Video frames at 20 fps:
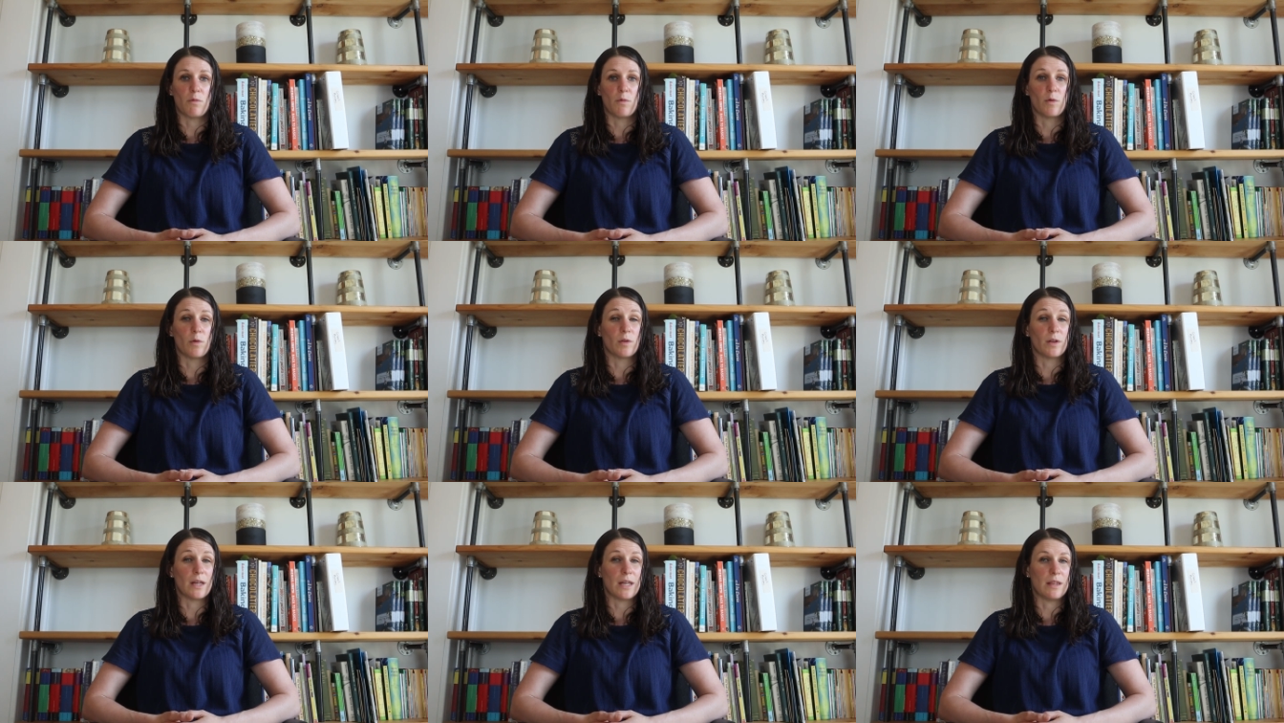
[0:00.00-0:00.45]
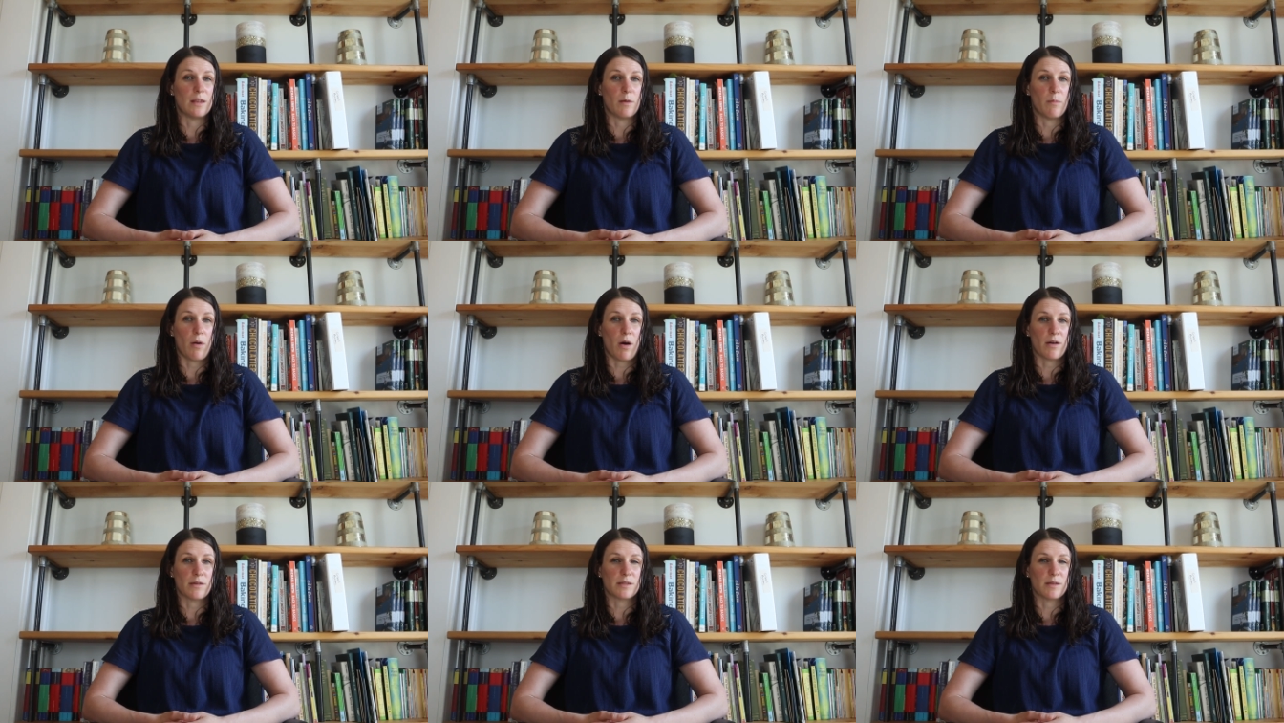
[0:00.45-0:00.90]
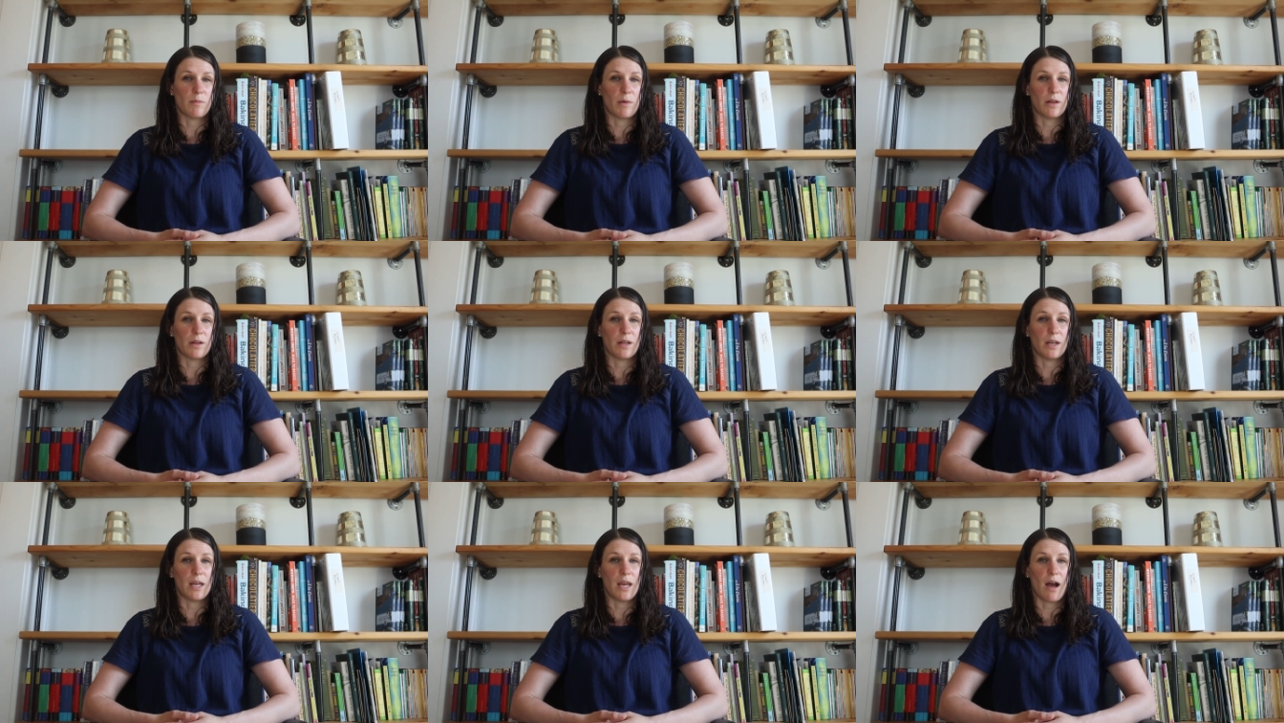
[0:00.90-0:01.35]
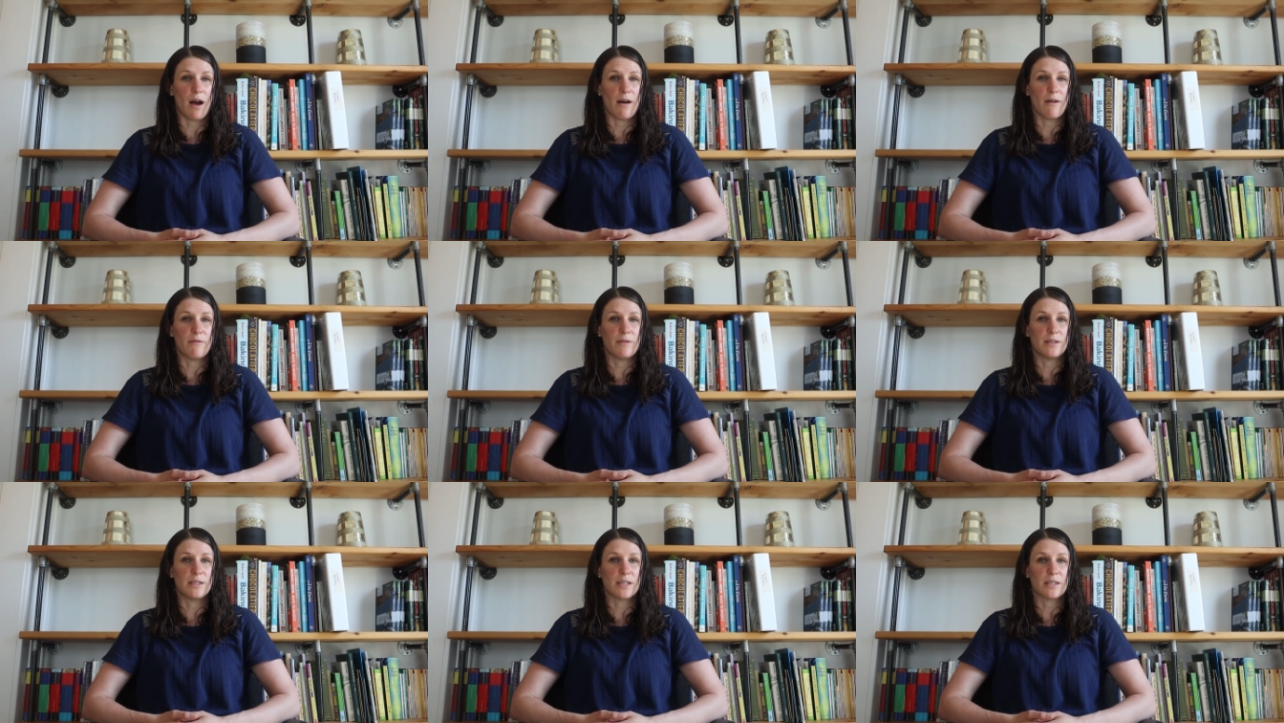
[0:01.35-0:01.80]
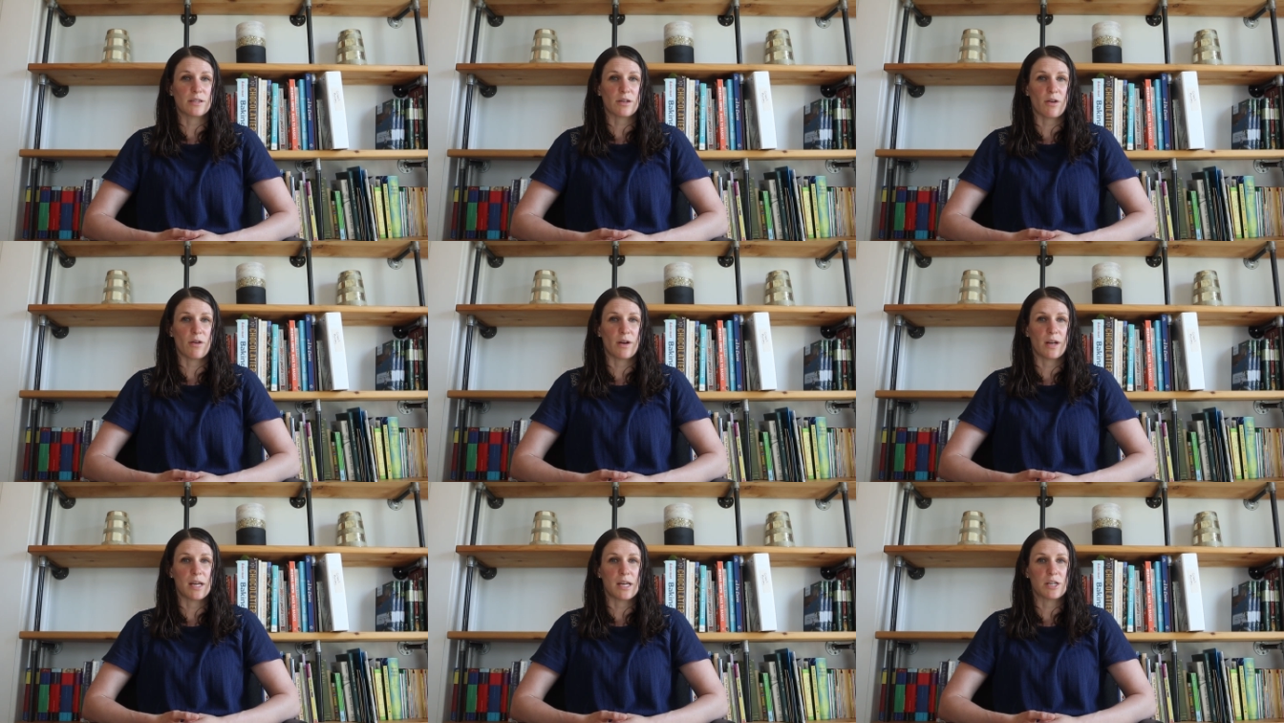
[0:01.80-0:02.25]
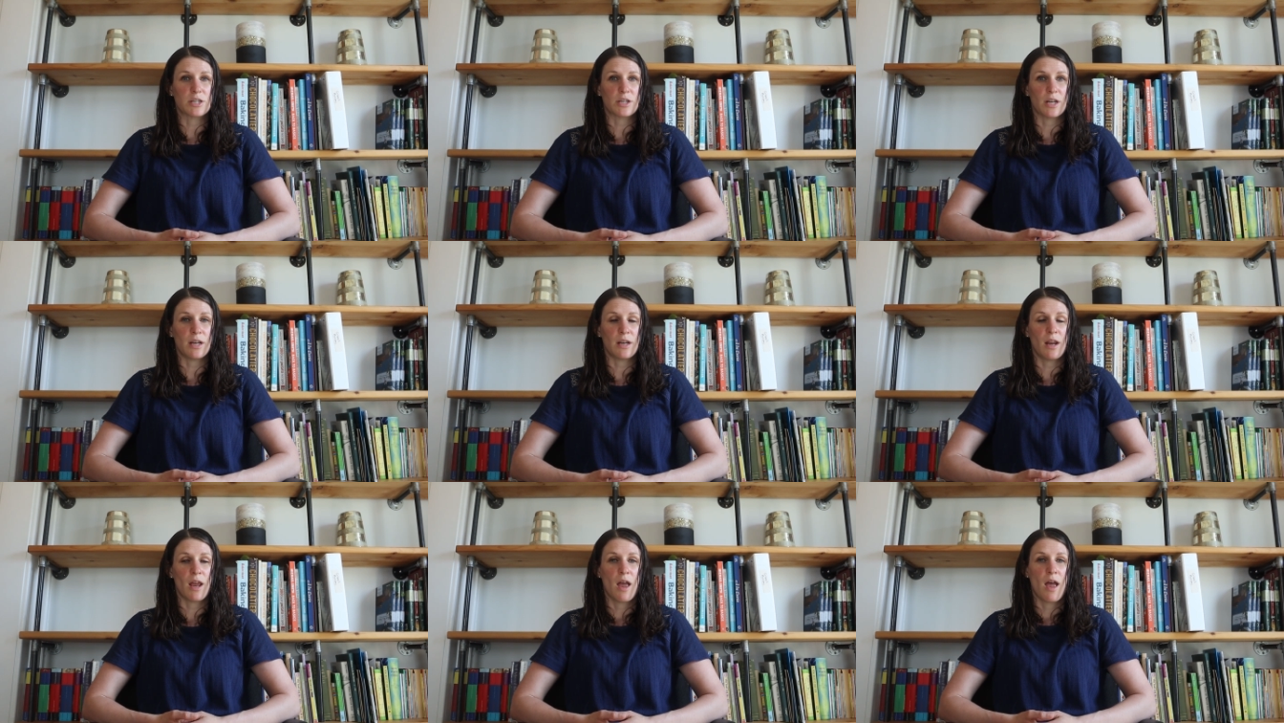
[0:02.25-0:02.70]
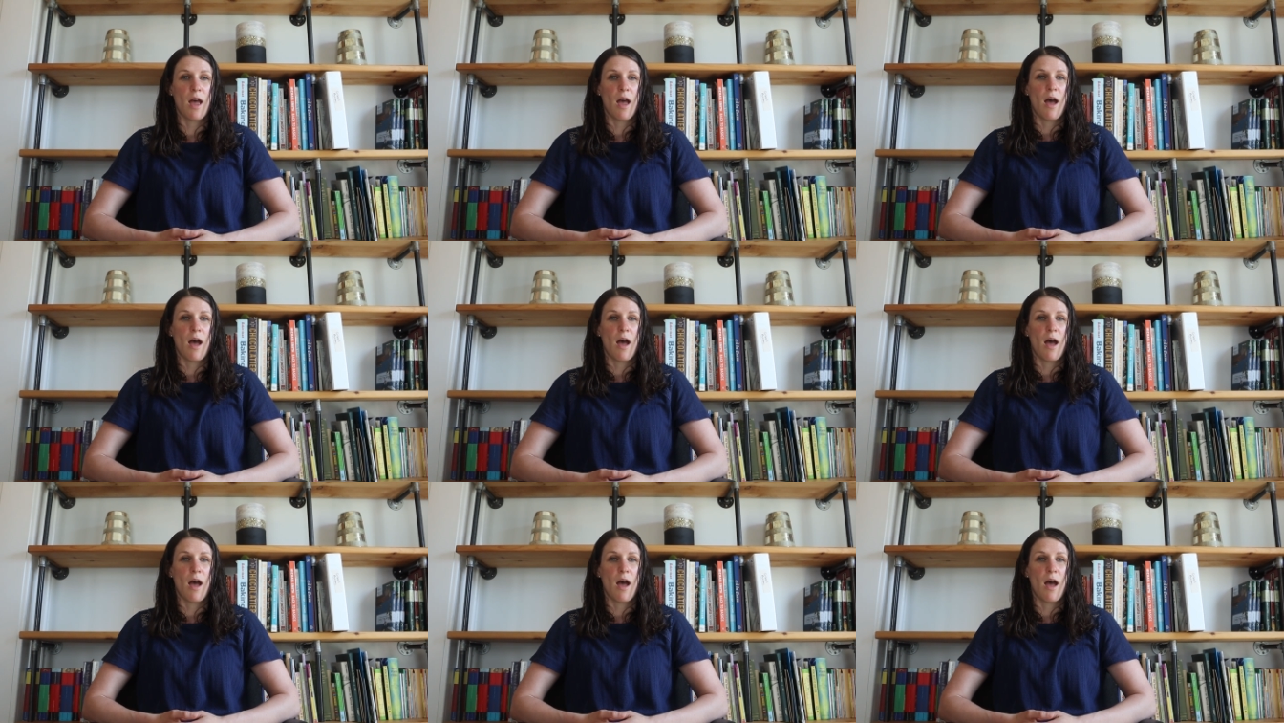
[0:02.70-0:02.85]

rule in the possibility of a disc herniation,